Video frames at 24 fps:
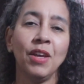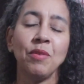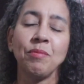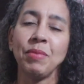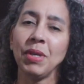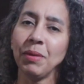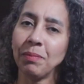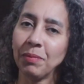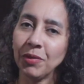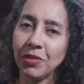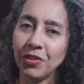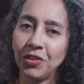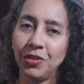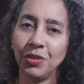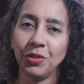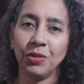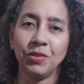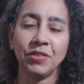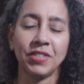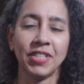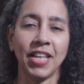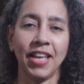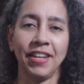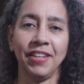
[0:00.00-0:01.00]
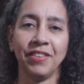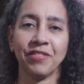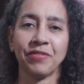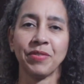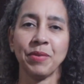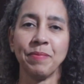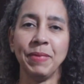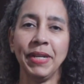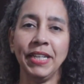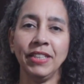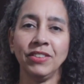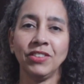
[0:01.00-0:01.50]
People use that
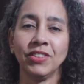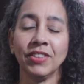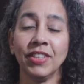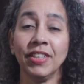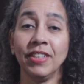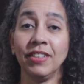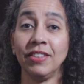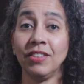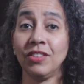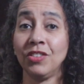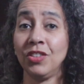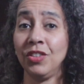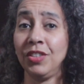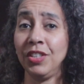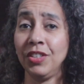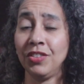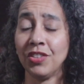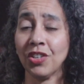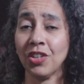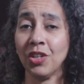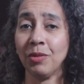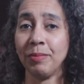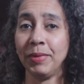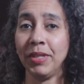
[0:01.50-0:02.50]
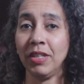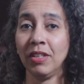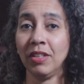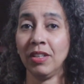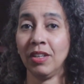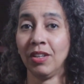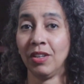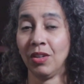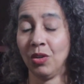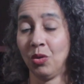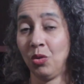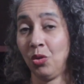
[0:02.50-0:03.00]
information to determine
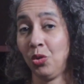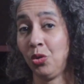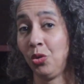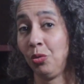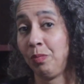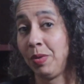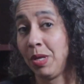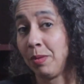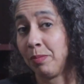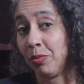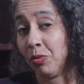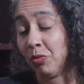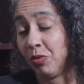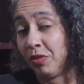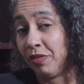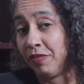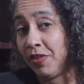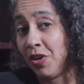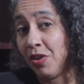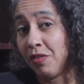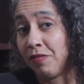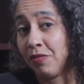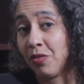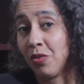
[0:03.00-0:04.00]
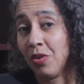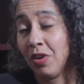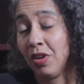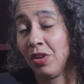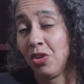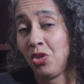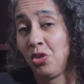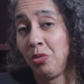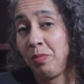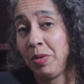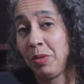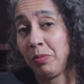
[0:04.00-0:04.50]
who people will vote for,
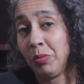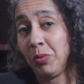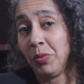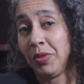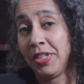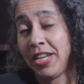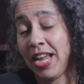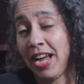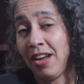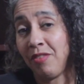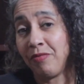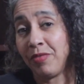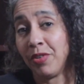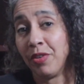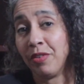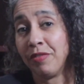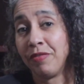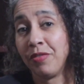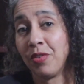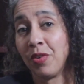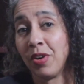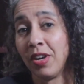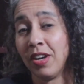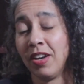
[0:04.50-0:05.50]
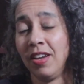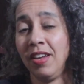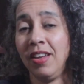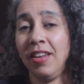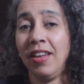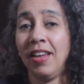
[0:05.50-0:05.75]
who people will not vote for,